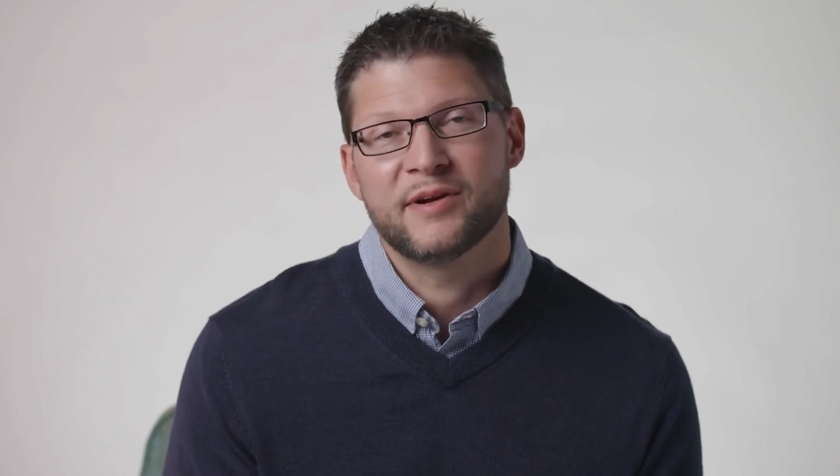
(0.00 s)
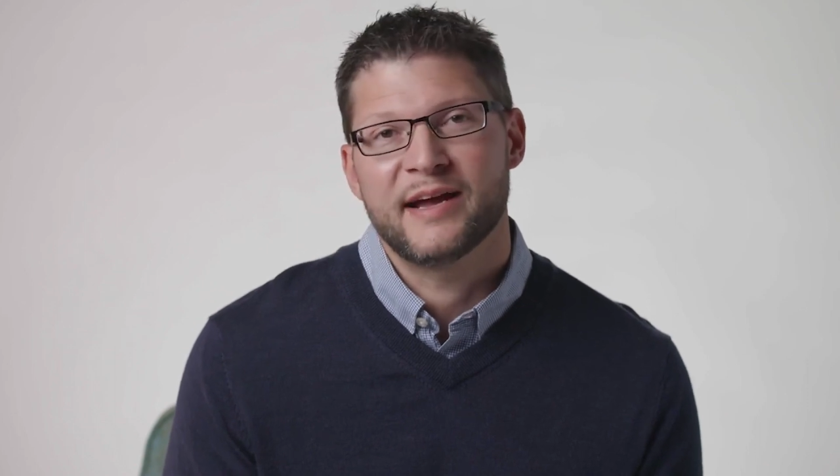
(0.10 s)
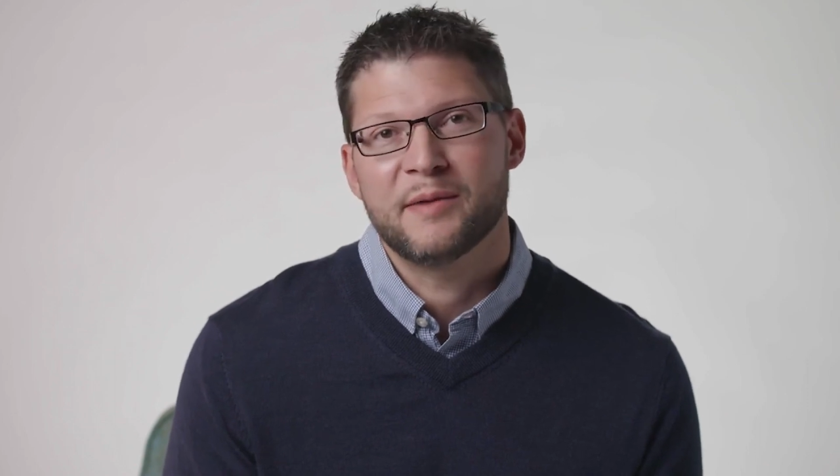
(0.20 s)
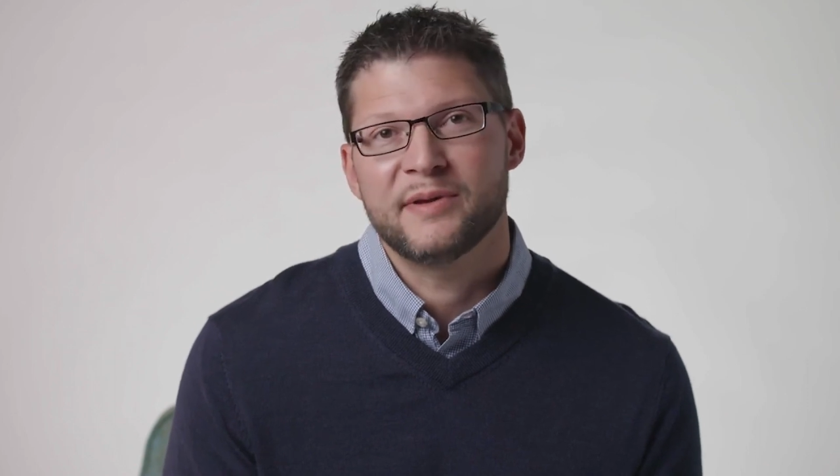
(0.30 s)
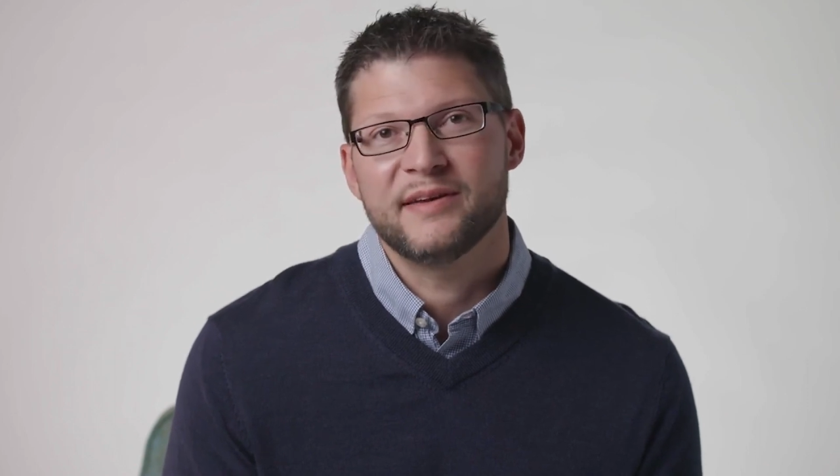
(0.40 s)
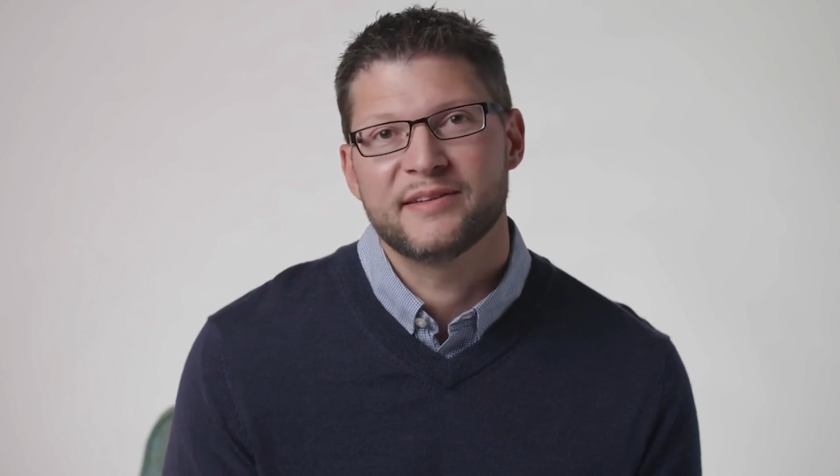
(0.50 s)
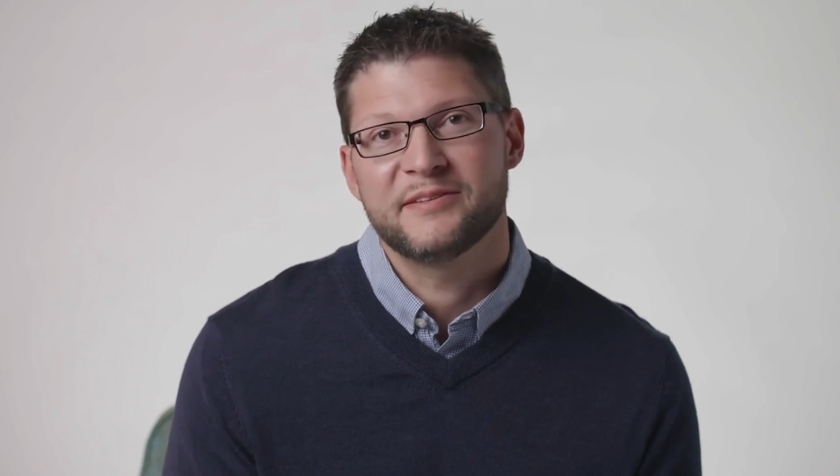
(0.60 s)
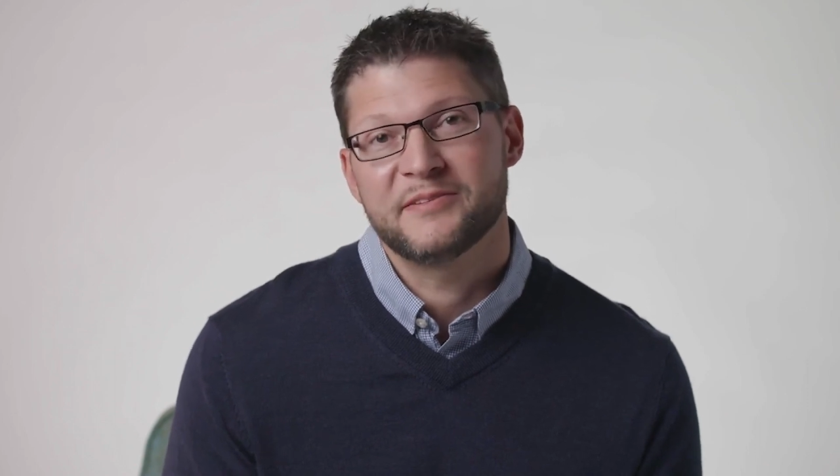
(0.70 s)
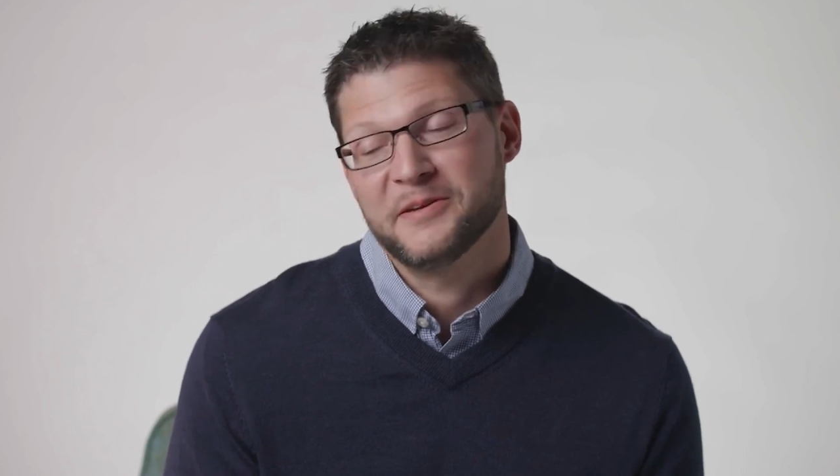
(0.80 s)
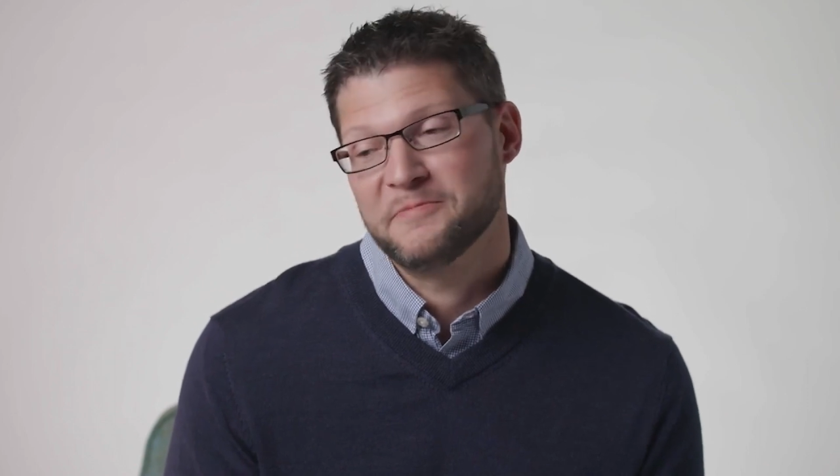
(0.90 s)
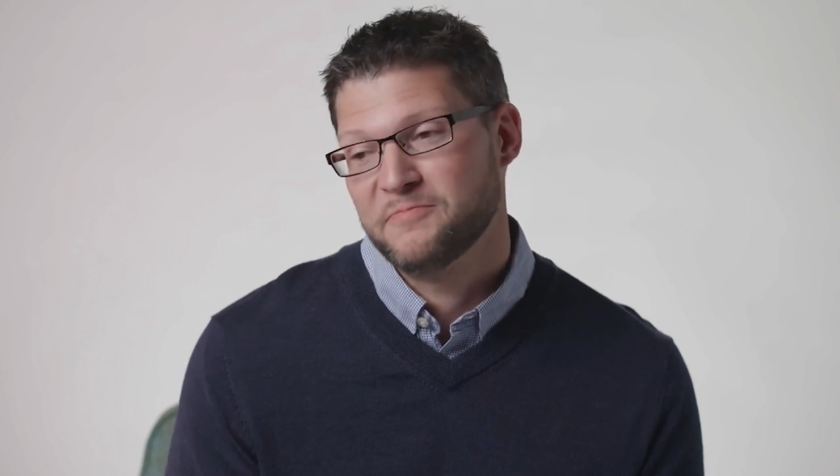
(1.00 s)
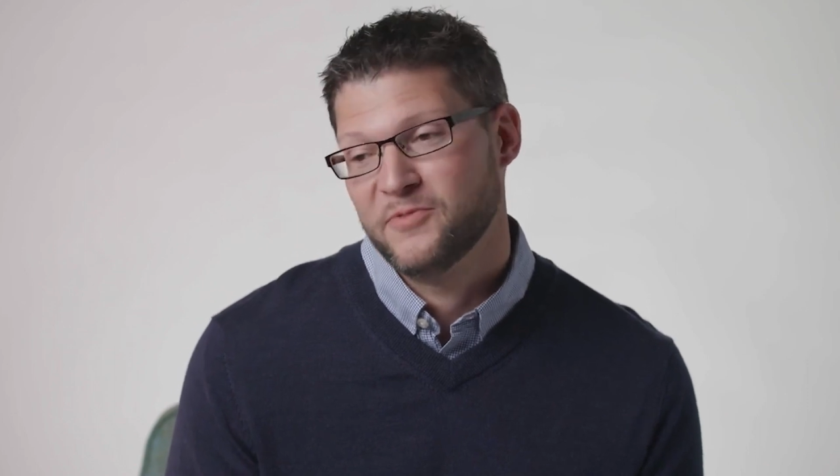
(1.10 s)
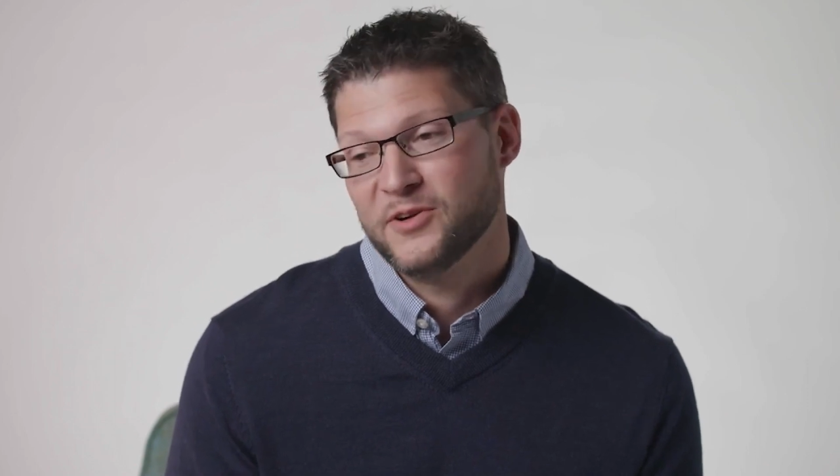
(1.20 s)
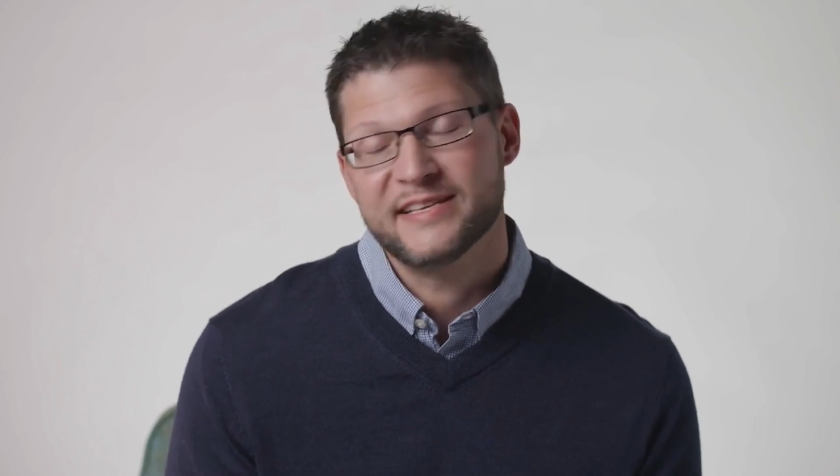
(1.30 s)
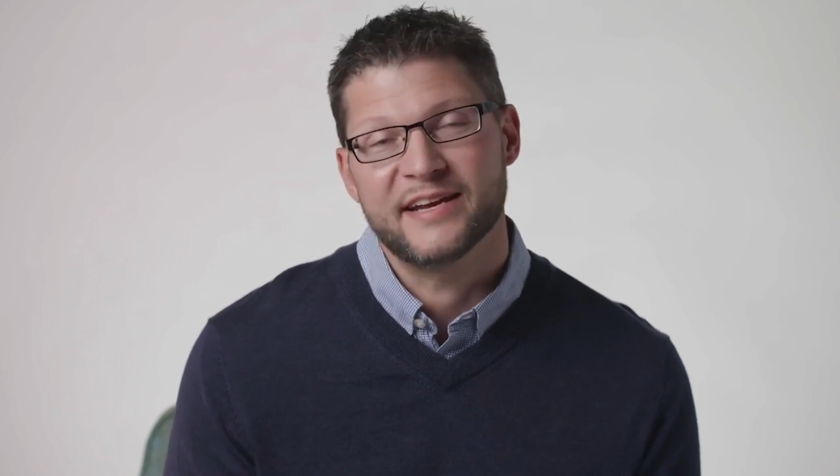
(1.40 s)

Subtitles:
are happy, it's very